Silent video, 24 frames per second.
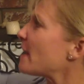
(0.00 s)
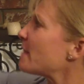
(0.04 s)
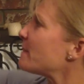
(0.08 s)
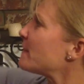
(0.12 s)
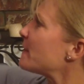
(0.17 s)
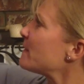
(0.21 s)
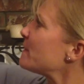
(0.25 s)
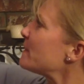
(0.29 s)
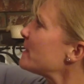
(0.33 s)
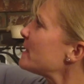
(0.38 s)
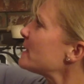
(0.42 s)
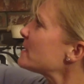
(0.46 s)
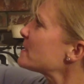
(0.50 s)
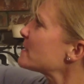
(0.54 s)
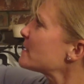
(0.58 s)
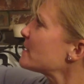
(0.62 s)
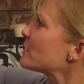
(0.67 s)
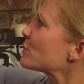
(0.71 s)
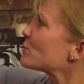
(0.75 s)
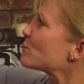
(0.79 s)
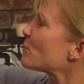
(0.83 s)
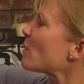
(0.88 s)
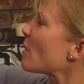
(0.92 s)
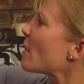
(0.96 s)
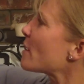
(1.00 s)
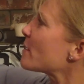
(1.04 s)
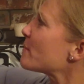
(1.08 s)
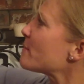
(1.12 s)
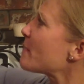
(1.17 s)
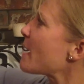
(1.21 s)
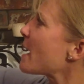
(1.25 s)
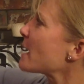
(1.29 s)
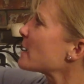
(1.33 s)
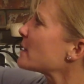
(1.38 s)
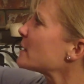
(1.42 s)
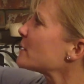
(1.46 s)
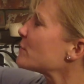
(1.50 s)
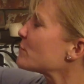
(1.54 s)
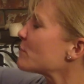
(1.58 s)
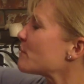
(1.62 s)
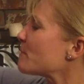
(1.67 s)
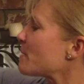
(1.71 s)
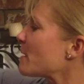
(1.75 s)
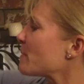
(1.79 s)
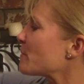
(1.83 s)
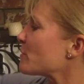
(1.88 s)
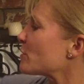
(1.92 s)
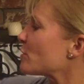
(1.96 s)
And then these kids will automatically
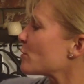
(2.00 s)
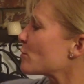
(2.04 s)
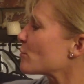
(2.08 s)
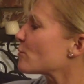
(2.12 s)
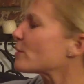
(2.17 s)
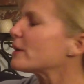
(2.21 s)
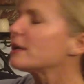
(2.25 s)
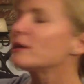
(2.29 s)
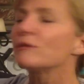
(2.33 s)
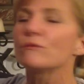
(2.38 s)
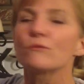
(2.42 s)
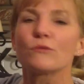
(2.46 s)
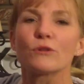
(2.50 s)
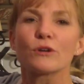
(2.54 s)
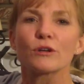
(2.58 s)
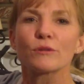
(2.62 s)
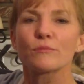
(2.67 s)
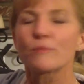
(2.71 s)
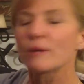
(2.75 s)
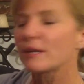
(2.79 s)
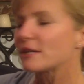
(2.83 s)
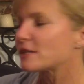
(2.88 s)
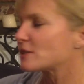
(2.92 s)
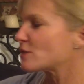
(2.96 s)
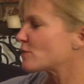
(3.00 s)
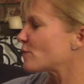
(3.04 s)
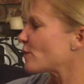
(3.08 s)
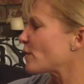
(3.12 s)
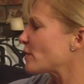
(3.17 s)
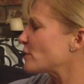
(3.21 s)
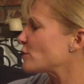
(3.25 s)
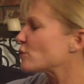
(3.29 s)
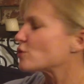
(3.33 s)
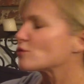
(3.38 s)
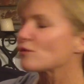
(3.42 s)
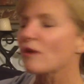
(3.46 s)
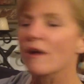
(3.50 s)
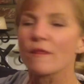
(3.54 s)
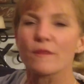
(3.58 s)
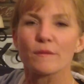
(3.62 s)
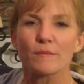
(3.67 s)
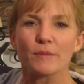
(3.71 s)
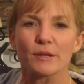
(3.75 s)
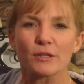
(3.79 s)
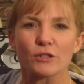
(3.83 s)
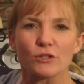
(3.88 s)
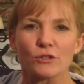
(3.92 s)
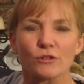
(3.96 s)
remember the written word, but it's fun to draw the
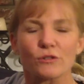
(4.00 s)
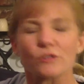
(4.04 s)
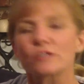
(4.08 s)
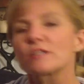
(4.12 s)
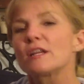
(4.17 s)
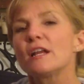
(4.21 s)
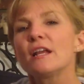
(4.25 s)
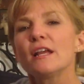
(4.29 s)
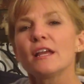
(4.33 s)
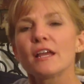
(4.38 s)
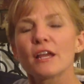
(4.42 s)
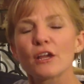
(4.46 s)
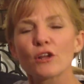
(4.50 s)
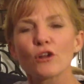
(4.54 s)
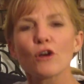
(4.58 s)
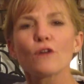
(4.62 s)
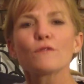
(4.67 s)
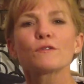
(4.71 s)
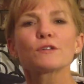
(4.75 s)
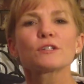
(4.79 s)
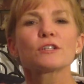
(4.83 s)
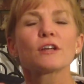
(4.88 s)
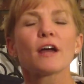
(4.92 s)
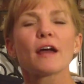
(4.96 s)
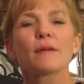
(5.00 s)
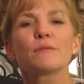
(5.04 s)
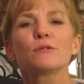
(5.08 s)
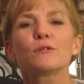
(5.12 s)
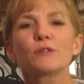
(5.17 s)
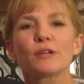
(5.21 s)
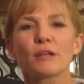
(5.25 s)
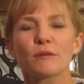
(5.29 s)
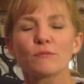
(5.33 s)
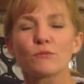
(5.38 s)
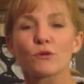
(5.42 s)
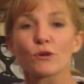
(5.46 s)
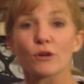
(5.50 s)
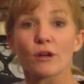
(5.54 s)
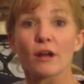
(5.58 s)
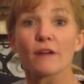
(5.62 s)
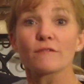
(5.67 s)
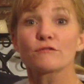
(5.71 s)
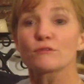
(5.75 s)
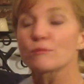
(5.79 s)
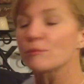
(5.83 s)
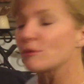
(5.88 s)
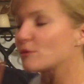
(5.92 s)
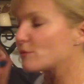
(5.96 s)
pictures. And over time, you'll get more
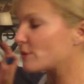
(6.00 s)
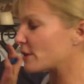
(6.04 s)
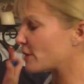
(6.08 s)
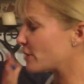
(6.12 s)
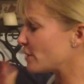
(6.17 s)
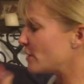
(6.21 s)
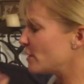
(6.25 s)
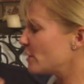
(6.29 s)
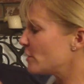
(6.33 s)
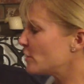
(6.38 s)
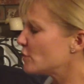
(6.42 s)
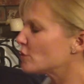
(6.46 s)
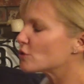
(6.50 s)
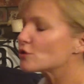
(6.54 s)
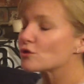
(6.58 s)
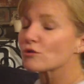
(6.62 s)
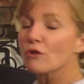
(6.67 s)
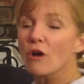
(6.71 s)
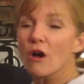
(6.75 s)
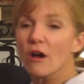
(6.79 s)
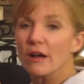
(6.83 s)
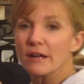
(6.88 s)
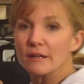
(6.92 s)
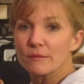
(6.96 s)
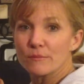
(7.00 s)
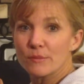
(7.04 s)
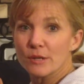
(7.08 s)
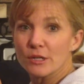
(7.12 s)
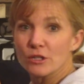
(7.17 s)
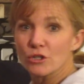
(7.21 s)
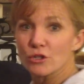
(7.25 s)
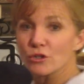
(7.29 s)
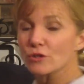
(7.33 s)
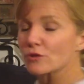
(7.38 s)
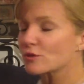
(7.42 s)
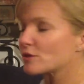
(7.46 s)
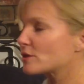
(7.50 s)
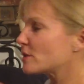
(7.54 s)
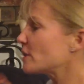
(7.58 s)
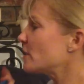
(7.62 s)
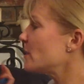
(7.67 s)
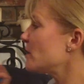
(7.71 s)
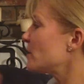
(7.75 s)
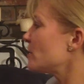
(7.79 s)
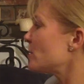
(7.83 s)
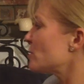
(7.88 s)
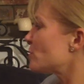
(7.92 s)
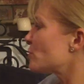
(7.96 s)
comfortable with drawing pictures
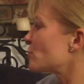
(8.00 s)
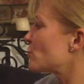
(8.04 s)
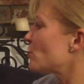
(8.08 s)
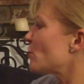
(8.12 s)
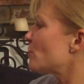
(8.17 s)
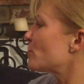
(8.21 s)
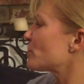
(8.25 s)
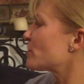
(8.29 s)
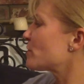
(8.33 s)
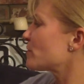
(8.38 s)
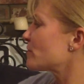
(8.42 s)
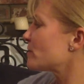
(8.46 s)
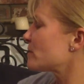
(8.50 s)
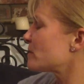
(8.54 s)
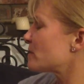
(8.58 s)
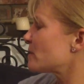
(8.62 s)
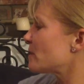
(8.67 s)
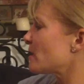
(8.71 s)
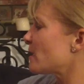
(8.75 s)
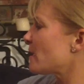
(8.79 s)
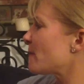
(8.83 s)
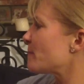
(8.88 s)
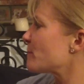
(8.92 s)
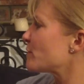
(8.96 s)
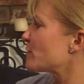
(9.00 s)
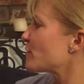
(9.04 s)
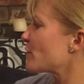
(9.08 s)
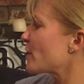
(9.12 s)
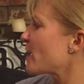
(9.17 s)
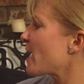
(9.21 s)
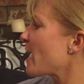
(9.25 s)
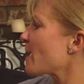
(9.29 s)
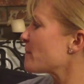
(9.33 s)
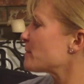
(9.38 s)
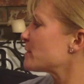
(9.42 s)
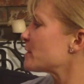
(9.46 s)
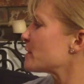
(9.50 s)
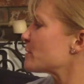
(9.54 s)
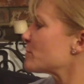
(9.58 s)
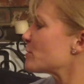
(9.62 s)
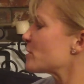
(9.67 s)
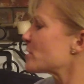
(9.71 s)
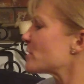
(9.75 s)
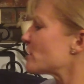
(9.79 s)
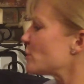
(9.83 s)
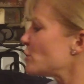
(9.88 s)
to go with the vocabulary words.